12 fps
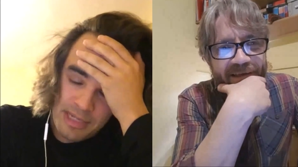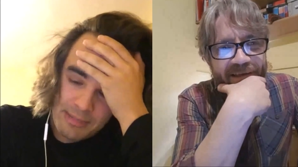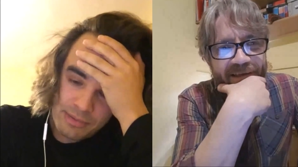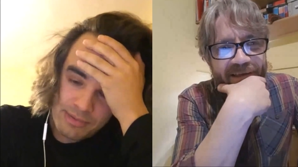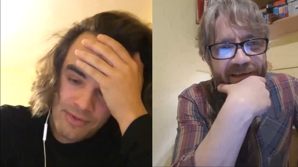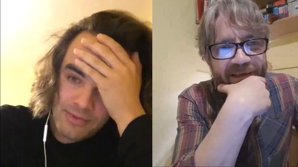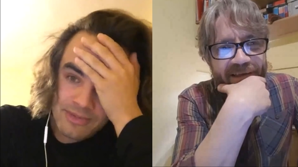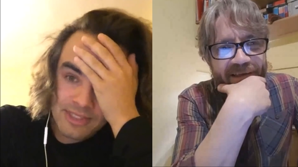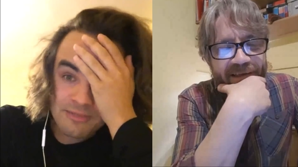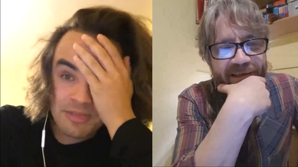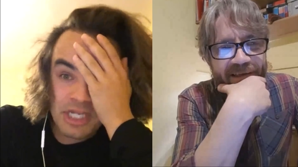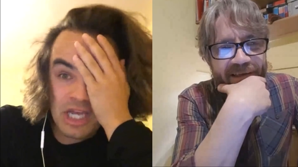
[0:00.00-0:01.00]
Speaker 1: people's
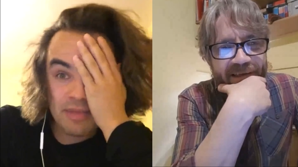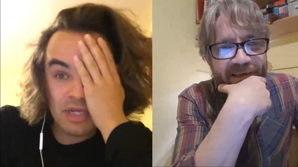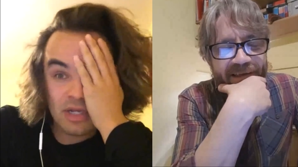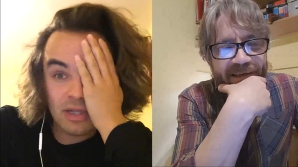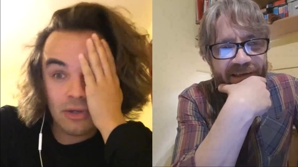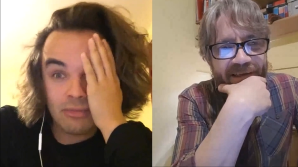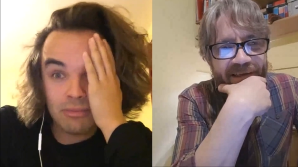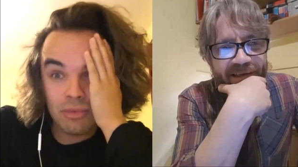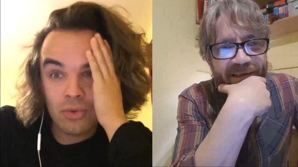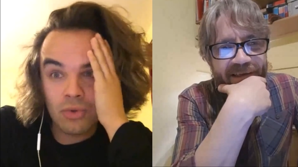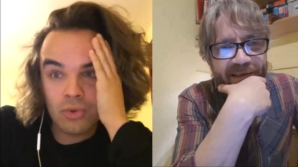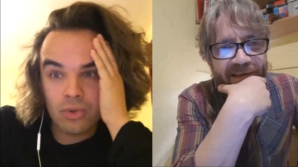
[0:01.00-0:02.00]
vote is becoming a lot
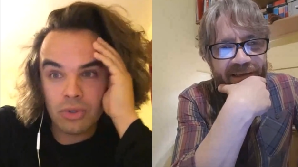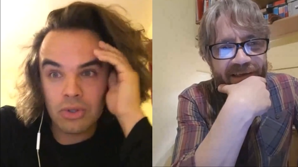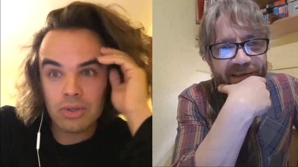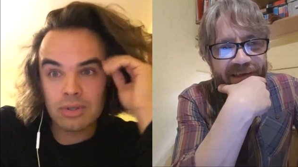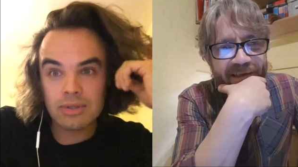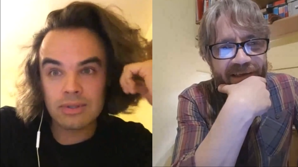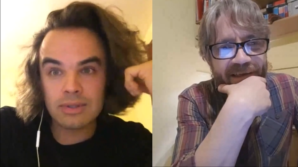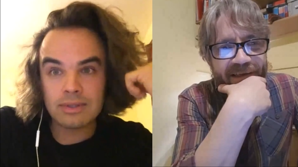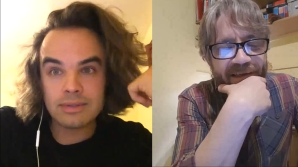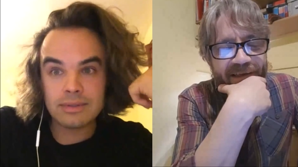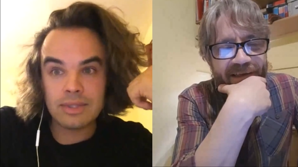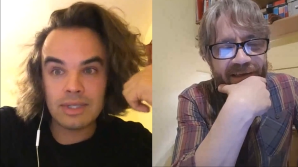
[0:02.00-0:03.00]
more,
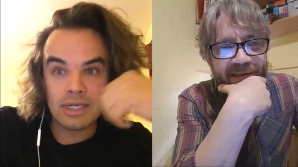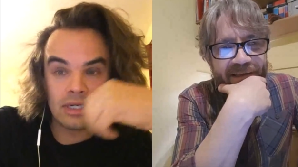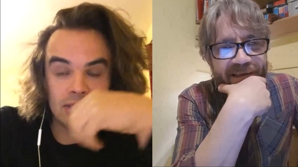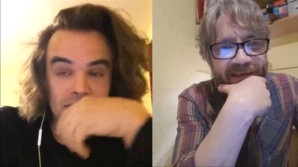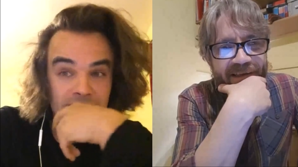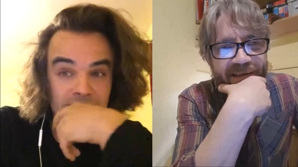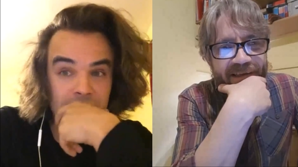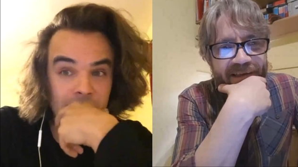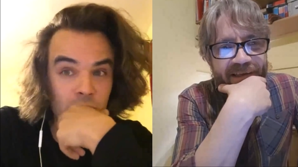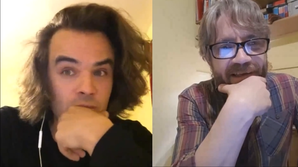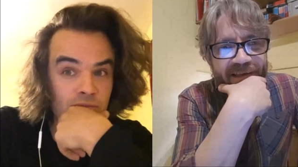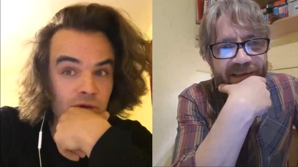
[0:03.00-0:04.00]
it's
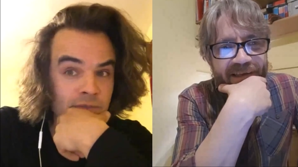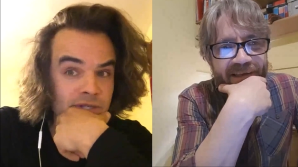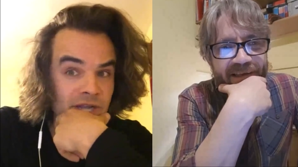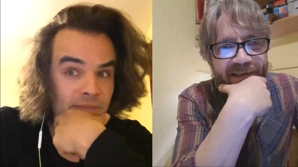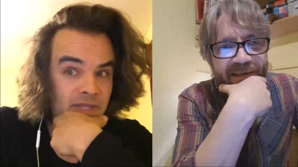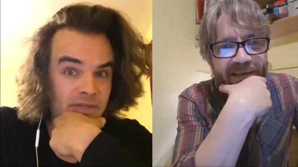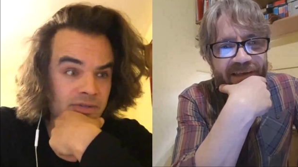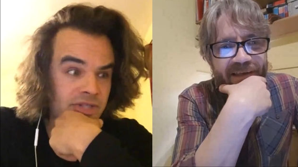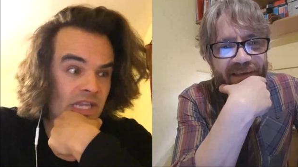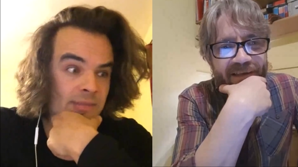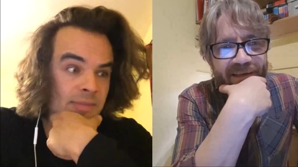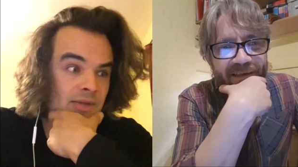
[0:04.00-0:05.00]
getting a lot more prominent. I mean,
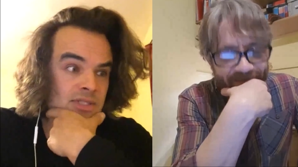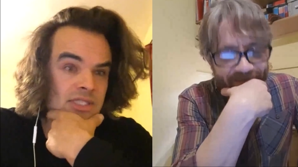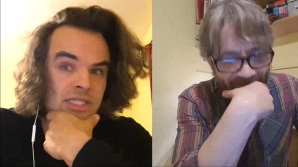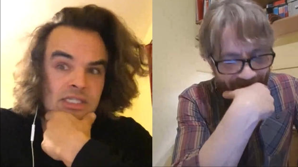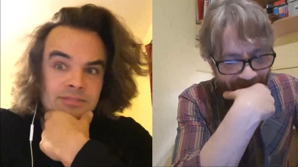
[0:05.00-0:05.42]
just think about